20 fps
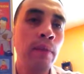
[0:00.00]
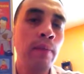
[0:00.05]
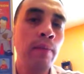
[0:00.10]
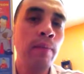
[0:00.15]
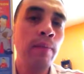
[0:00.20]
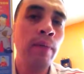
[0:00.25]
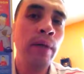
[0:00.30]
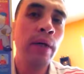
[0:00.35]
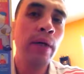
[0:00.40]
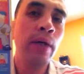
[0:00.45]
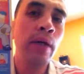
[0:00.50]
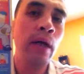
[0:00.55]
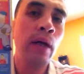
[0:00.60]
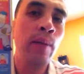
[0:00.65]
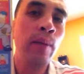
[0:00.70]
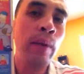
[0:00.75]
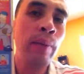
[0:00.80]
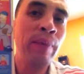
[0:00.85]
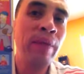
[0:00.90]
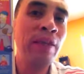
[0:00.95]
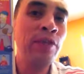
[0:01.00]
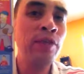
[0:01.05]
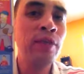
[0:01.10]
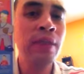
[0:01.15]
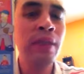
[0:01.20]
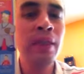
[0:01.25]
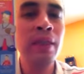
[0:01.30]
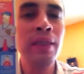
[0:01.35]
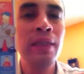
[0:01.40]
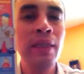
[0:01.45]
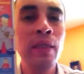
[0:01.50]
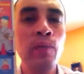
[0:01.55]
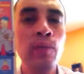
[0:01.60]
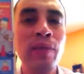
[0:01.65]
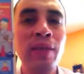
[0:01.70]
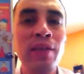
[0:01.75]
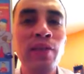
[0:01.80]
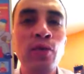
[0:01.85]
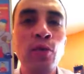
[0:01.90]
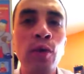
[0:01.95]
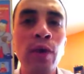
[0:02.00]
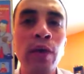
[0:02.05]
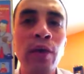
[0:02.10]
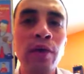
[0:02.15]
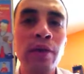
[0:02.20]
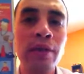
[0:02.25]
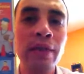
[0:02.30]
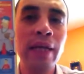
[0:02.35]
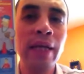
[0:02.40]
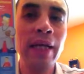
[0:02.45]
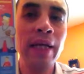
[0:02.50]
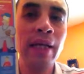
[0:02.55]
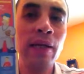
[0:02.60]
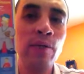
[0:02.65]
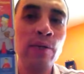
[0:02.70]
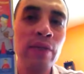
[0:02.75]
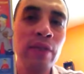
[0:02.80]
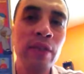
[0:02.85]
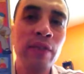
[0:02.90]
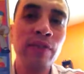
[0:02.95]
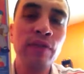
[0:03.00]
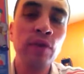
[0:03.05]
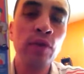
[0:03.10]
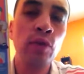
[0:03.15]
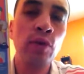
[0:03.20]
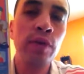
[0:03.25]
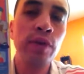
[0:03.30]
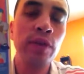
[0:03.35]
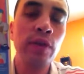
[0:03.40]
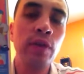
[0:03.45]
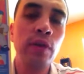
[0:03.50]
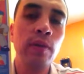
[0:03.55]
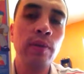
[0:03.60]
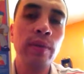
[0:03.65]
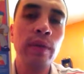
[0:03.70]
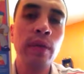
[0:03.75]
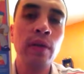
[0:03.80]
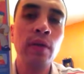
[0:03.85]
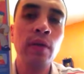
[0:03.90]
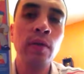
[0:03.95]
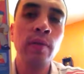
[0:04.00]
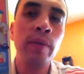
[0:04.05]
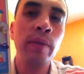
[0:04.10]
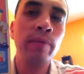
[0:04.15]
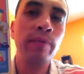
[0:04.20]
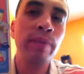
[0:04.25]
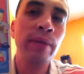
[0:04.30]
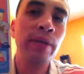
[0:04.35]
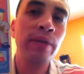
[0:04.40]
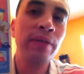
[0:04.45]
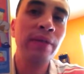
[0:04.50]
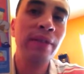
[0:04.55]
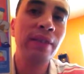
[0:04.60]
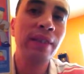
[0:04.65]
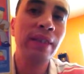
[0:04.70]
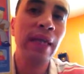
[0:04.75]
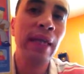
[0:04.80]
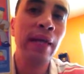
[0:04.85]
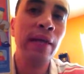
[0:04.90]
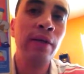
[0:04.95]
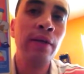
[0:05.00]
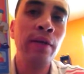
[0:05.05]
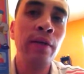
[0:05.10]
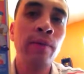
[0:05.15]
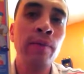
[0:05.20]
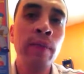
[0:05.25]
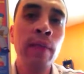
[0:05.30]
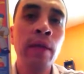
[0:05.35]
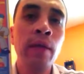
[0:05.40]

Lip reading: But I'm interested in seeing what the toy looks like. I want to see if the toy is going to be a little bit bigger scale